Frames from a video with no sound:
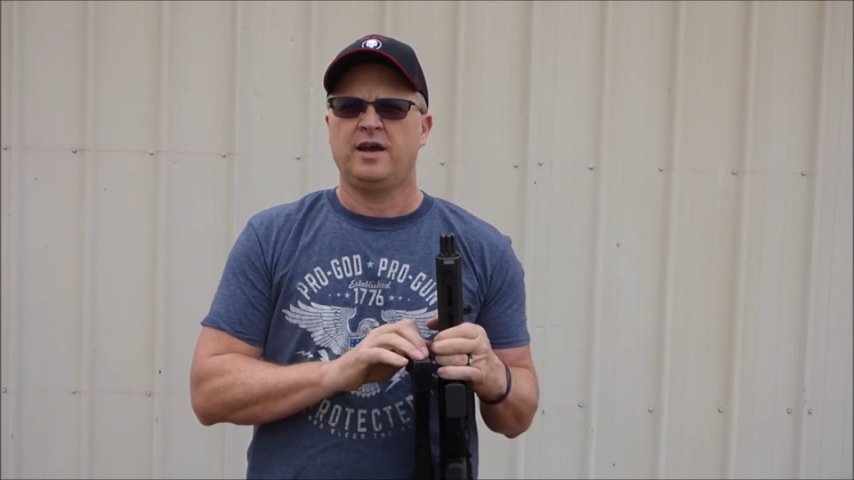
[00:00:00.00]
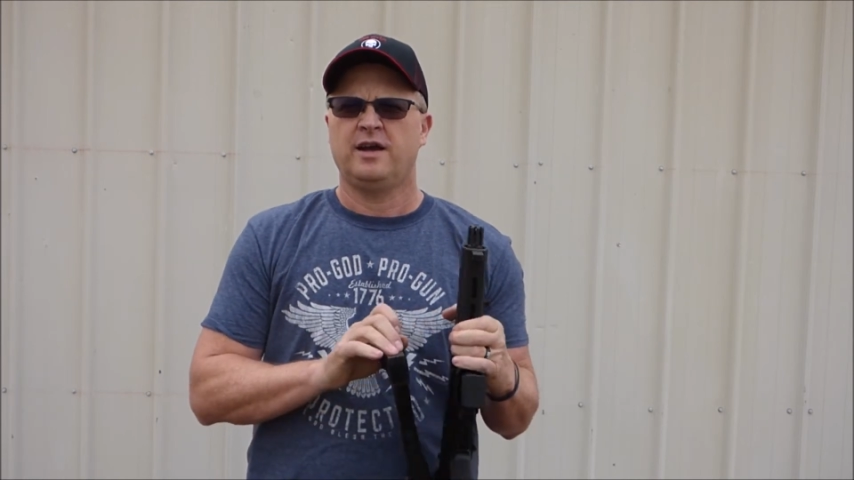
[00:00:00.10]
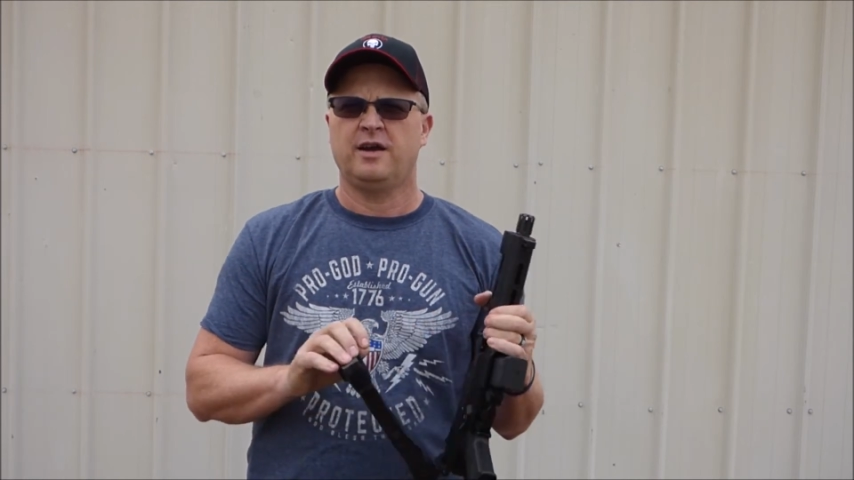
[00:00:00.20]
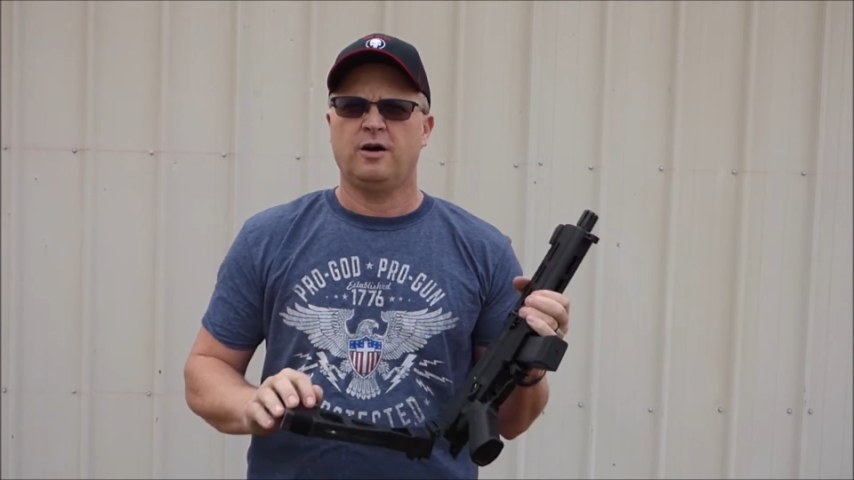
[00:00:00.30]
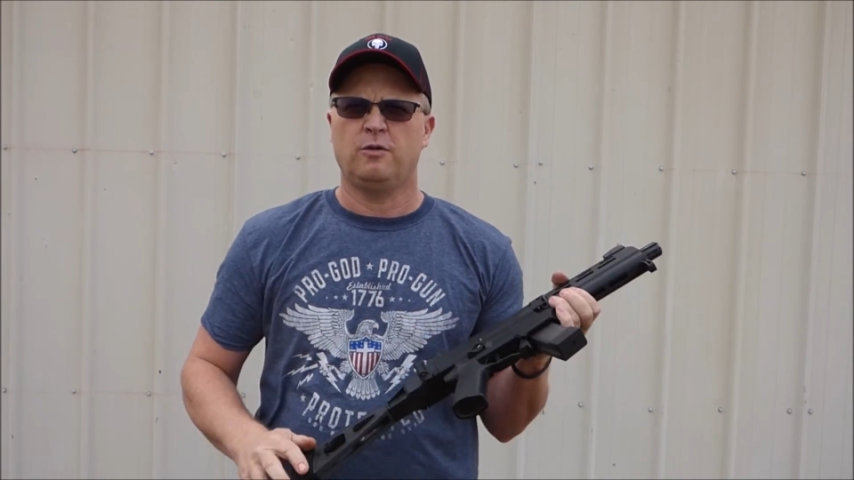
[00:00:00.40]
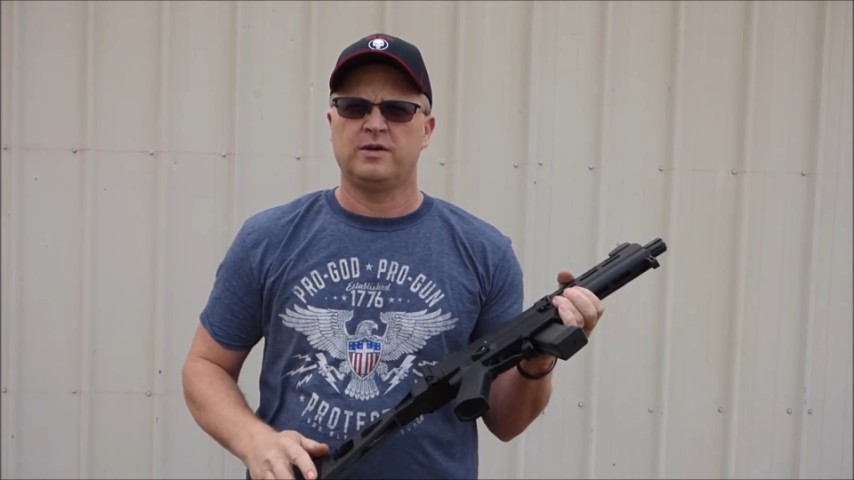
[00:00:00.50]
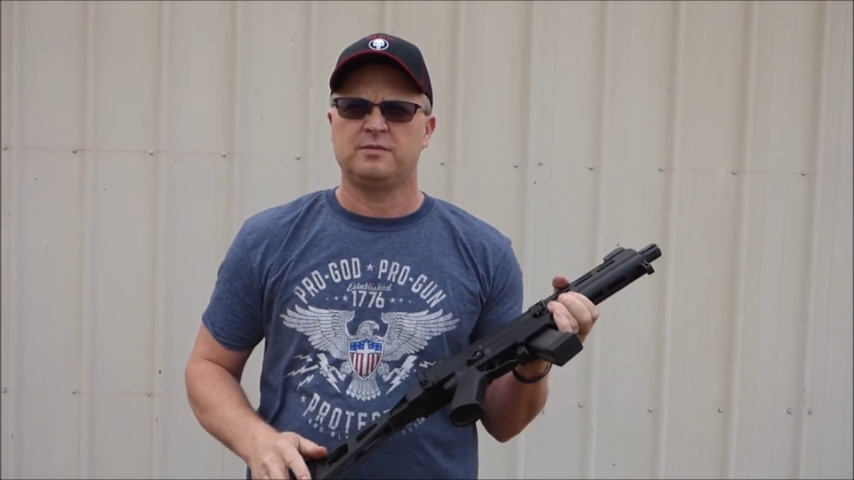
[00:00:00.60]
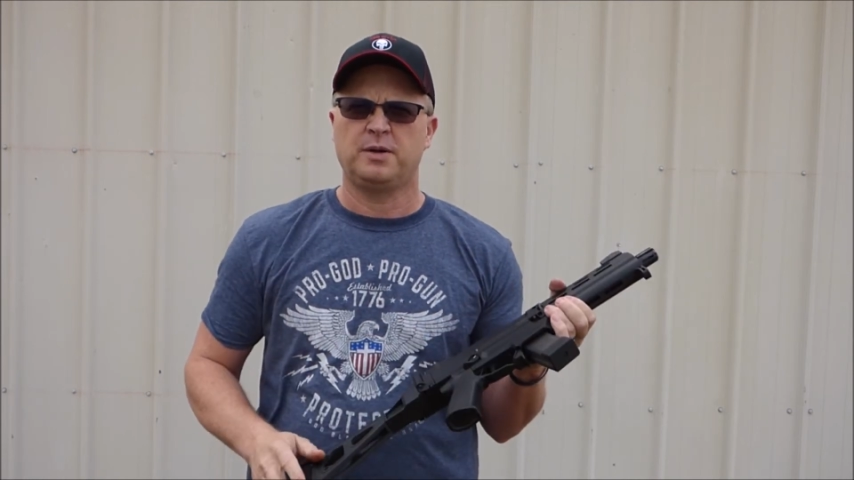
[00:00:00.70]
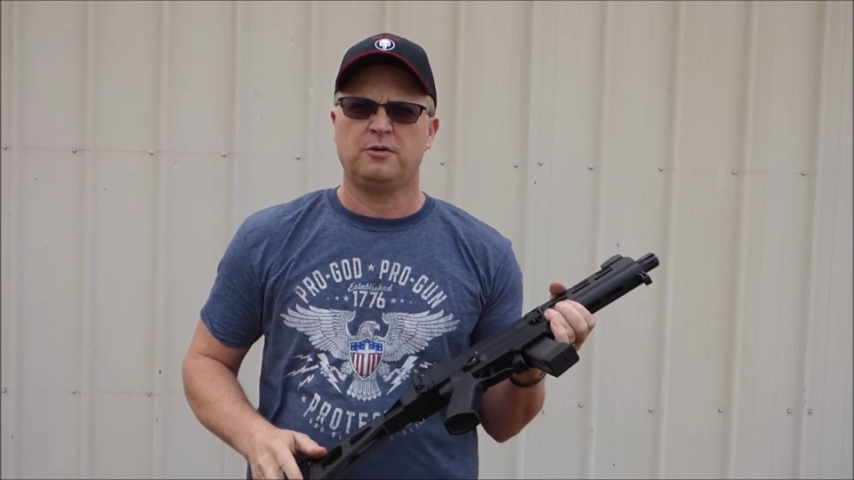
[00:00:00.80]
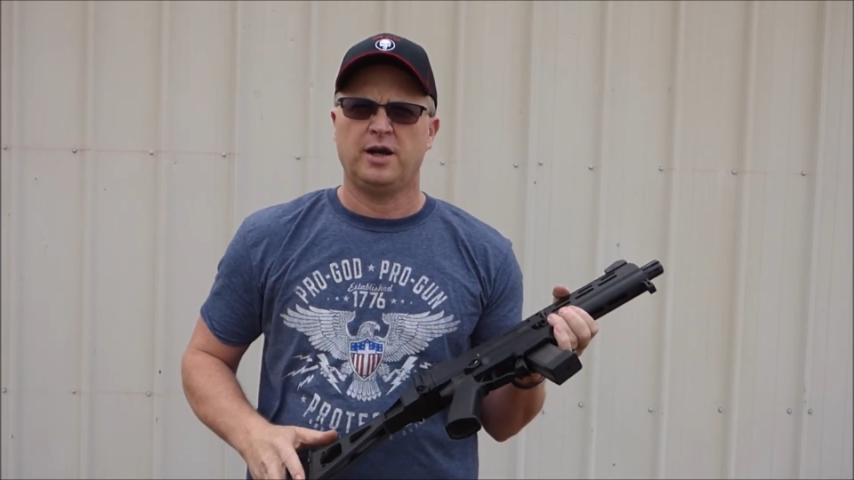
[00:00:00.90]
and always
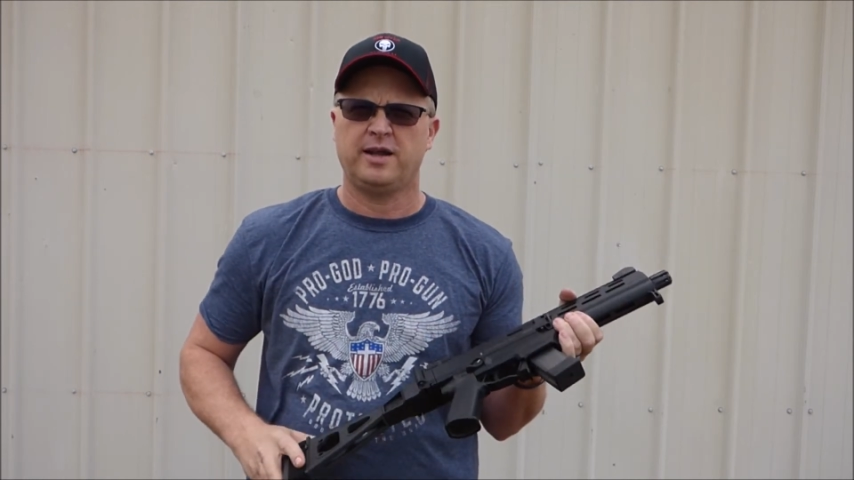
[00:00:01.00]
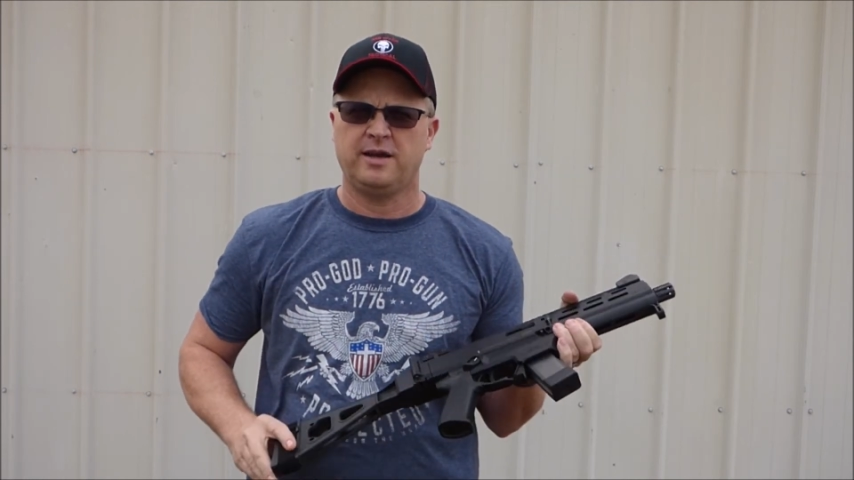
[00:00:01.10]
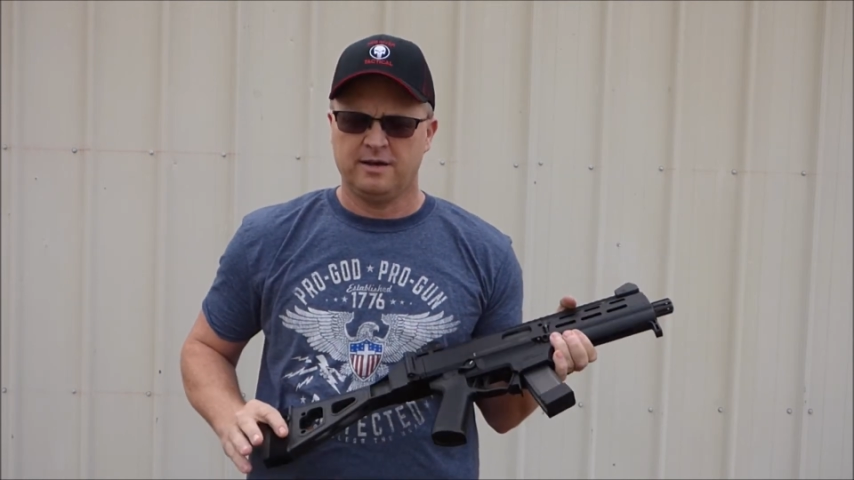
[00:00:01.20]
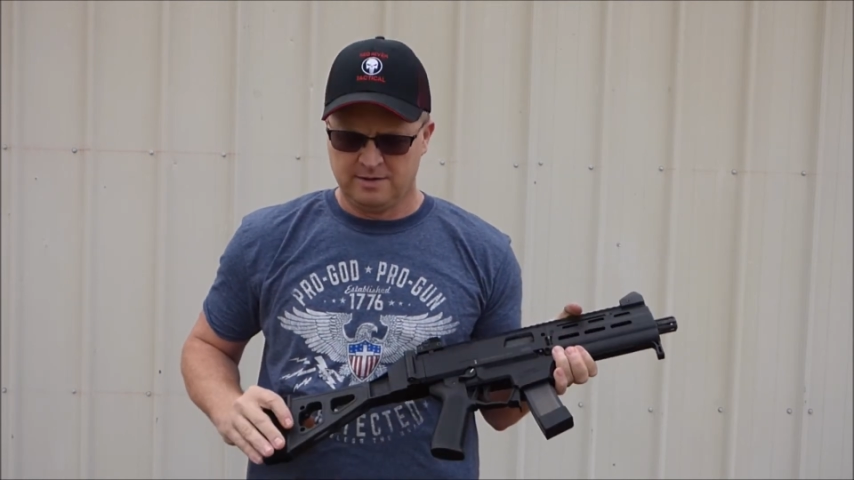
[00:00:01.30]
be ready.